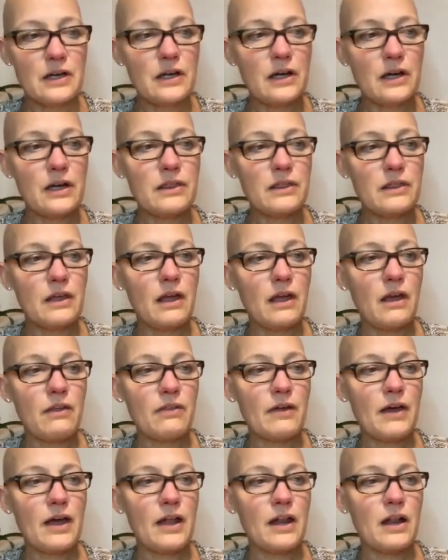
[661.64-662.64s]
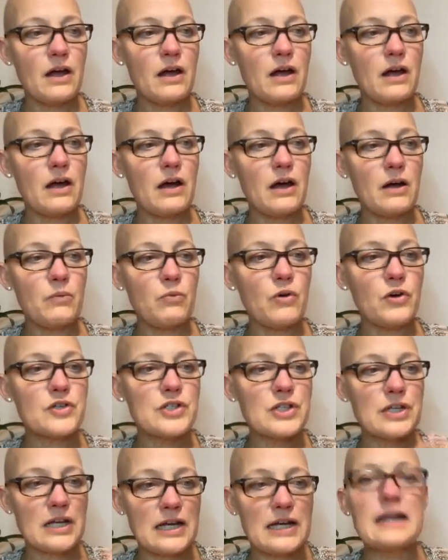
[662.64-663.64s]
I think that I want
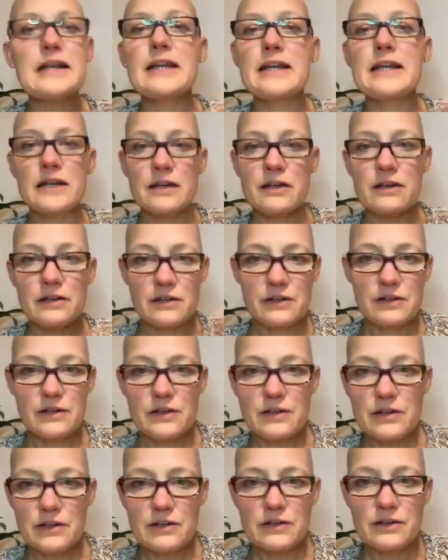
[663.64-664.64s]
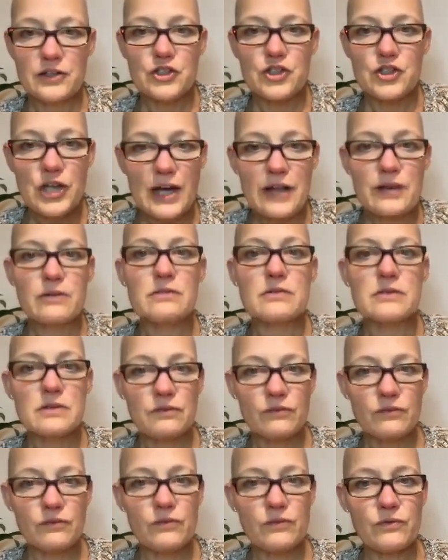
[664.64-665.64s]
to clear the
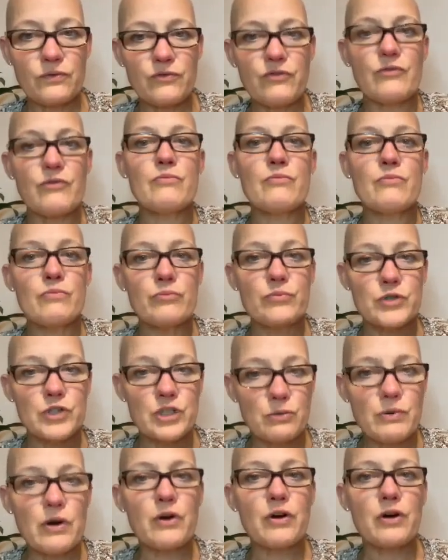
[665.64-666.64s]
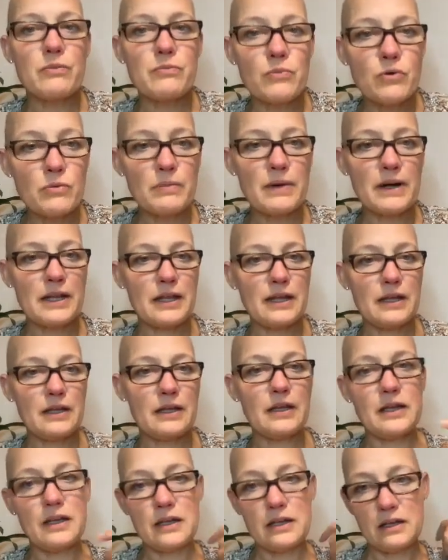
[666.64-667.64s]
channels for, to welcome more money
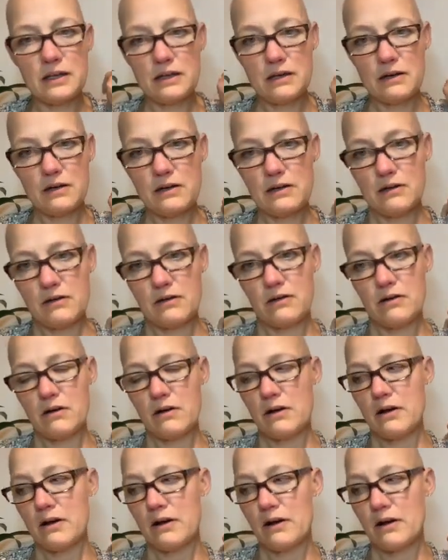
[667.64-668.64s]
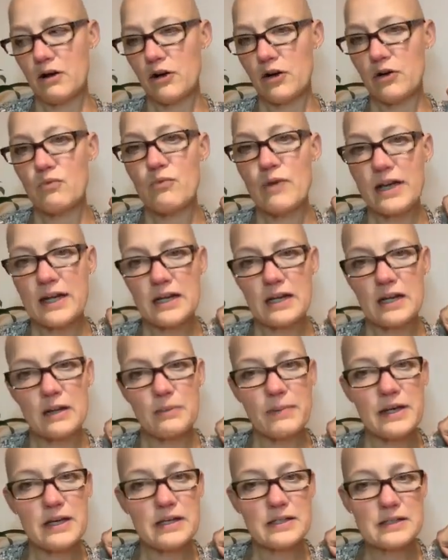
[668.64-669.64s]
in uh, on a regular
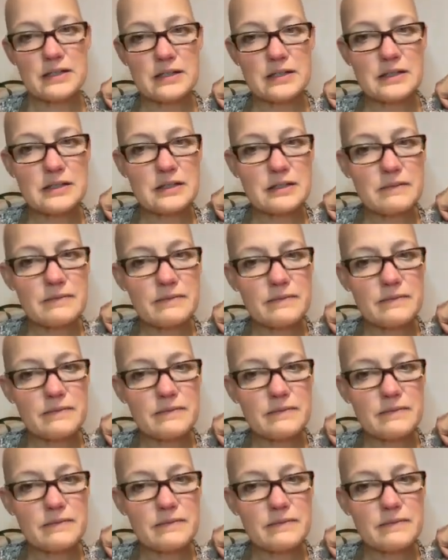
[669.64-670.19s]
basis.